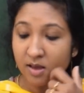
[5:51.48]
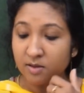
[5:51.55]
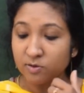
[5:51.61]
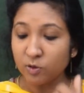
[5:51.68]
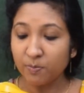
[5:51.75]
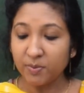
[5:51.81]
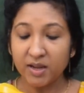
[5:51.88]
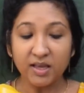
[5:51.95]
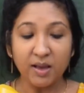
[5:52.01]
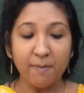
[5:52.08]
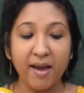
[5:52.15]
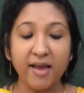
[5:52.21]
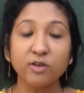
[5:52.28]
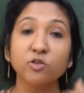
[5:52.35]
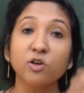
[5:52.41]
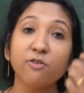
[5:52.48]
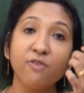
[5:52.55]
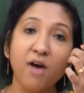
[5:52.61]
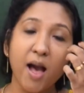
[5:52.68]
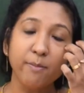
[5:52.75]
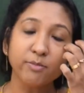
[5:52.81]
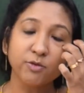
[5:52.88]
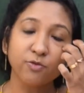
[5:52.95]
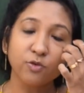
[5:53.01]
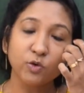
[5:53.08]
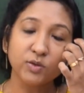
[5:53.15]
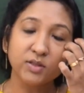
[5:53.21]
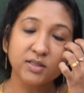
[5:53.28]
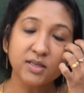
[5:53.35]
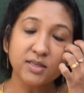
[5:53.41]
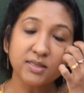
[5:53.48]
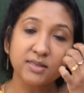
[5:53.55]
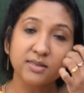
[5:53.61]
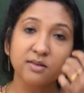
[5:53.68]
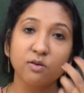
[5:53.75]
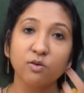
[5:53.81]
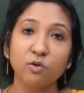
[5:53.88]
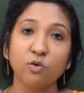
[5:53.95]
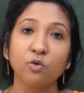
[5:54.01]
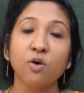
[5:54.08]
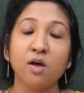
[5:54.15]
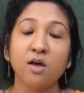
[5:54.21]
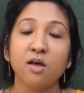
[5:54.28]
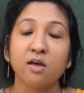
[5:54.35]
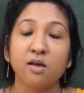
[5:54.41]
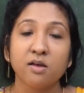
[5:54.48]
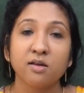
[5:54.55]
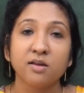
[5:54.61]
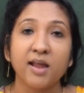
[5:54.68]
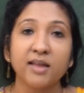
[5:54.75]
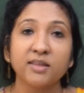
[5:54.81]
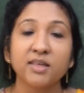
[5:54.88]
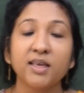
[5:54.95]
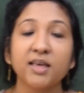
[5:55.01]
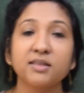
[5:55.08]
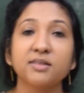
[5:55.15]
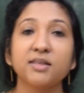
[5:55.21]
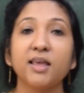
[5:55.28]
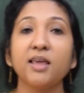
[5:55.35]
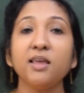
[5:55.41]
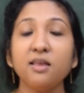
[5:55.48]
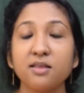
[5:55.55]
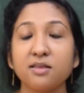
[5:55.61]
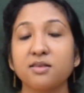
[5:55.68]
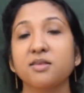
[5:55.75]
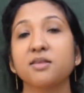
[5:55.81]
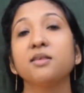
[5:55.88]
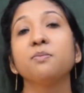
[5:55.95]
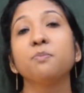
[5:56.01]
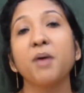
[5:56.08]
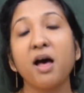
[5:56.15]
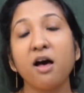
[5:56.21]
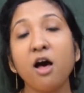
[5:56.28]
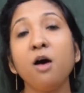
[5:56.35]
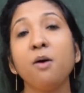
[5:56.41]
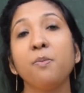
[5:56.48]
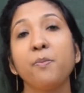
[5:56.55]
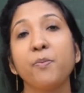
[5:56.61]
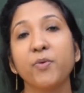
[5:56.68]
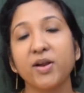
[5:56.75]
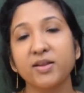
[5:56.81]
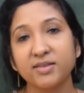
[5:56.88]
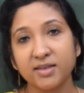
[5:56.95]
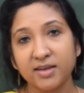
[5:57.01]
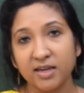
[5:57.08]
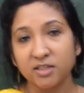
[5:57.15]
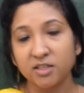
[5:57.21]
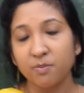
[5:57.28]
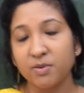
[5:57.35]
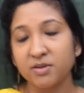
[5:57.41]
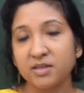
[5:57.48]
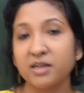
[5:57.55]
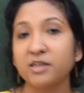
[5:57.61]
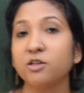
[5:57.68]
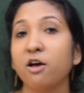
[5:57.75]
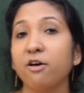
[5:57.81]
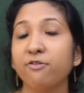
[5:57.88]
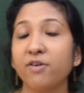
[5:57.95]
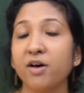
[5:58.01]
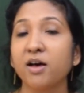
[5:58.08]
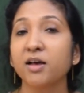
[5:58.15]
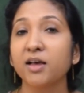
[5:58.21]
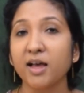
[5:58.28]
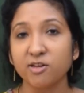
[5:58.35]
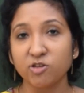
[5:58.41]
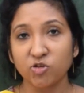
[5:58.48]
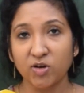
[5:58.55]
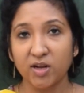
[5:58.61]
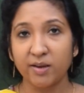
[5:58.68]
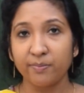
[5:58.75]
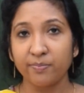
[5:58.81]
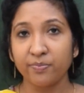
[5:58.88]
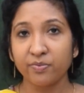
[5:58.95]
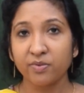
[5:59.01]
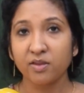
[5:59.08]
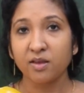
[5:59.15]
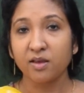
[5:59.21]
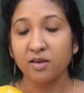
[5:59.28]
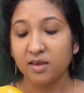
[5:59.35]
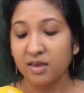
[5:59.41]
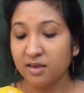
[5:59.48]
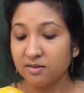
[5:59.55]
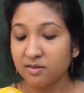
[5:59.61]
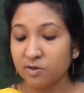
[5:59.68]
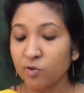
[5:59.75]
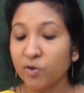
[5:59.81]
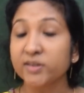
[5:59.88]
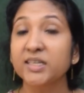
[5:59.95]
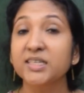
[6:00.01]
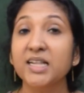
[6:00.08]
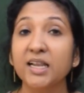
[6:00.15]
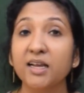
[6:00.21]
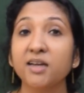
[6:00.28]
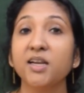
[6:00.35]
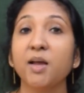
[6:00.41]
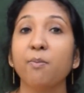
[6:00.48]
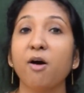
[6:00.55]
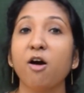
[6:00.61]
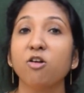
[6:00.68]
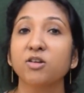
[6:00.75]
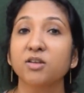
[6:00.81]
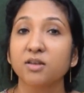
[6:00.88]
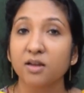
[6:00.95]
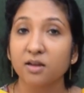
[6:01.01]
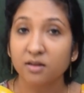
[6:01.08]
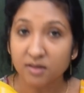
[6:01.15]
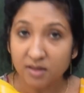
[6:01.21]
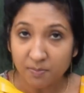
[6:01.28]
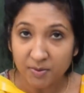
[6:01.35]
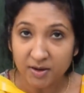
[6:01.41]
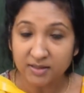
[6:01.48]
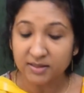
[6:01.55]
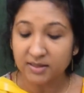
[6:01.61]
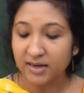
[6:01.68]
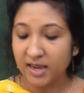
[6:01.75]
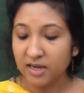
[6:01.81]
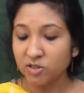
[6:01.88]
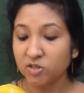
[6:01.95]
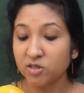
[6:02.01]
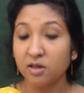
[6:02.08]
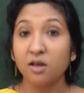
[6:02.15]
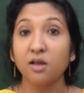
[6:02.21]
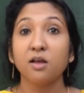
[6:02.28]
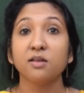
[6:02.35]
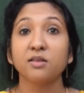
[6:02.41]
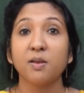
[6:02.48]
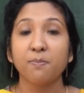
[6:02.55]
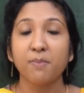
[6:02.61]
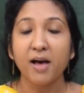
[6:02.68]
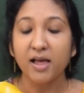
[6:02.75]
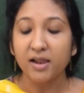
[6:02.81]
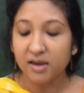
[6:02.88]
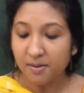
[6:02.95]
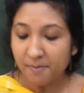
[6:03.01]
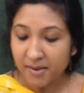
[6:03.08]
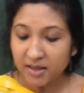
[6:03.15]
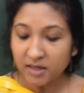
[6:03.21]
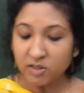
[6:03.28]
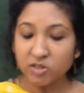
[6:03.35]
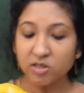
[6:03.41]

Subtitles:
supreme commander of armed forces? So Radhika is saying it's our president, the president of our country. Yes, so let us learn about the president, the parliament,